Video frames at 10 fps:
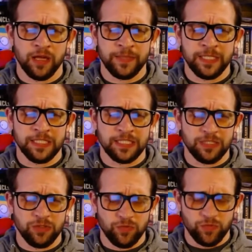
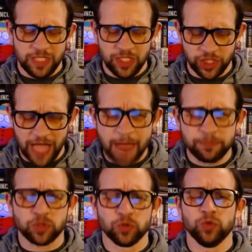He should
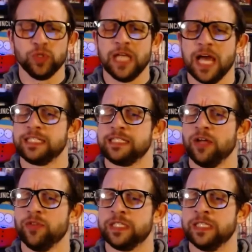absolutely not
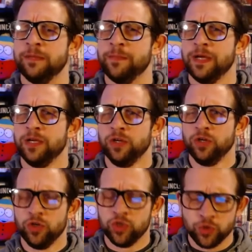sell the team.
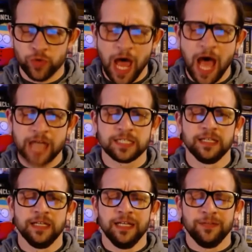Do not,
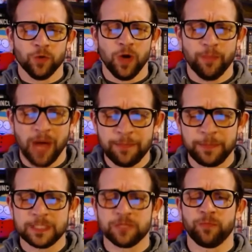if you want my
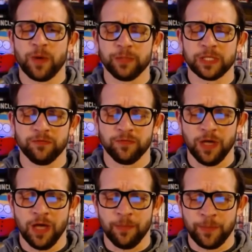piece of public
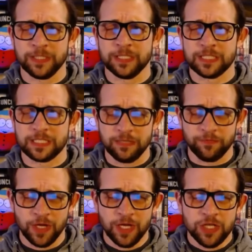opinion,
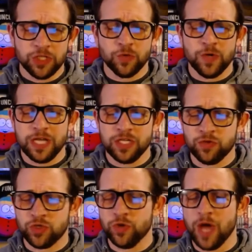Steve, you
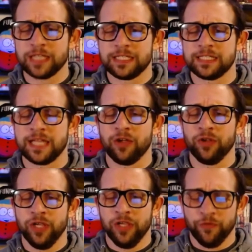do not
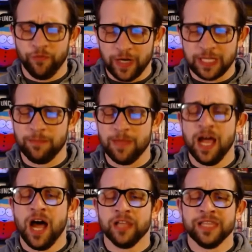sell the fucking
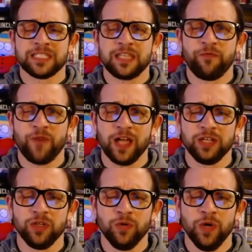Mets. Unless they
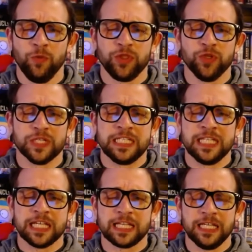find you with your
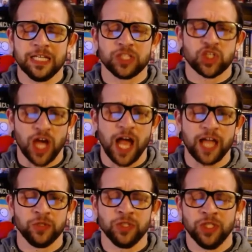dick in a
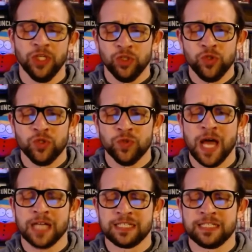child, you do
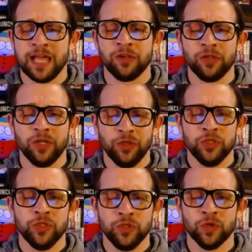not sell
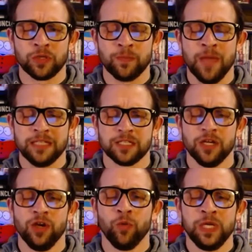the New York Mets.
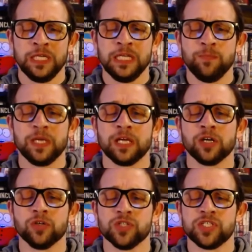We need Big
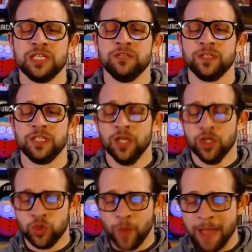Uncle Stevie
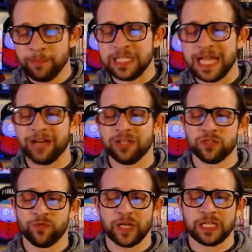to empty out
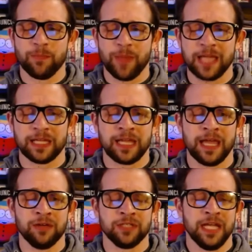his fucking bank
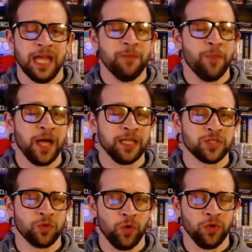account and buy
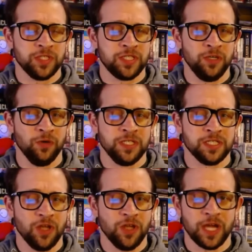us a World
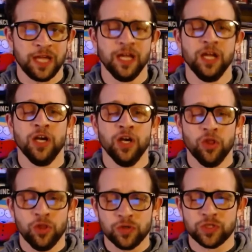Series, okay?
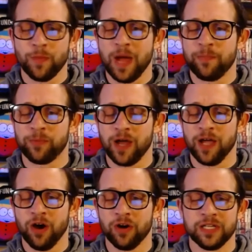Those are my
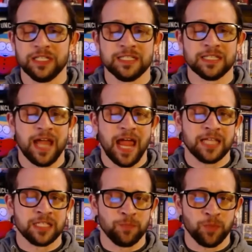priorities
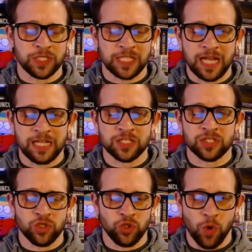as it
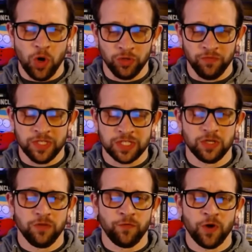pertains to all of this.
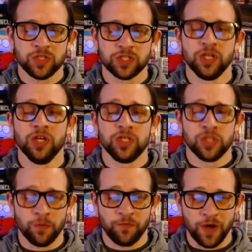First,
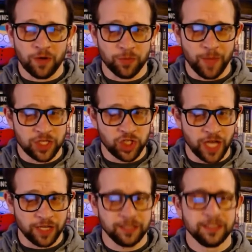don't fuck with my
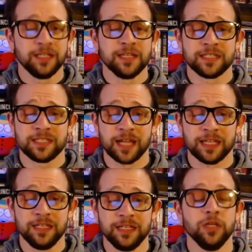cheddar.
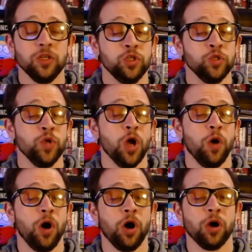Second, do no
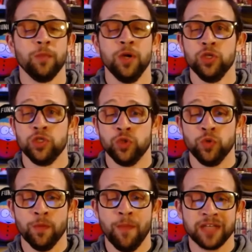harm to
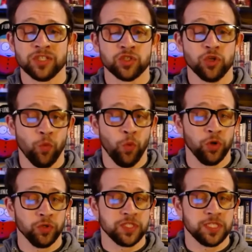the Mets'
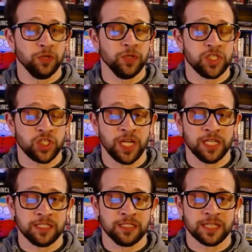World Series
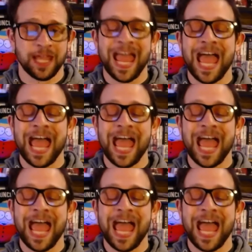chances.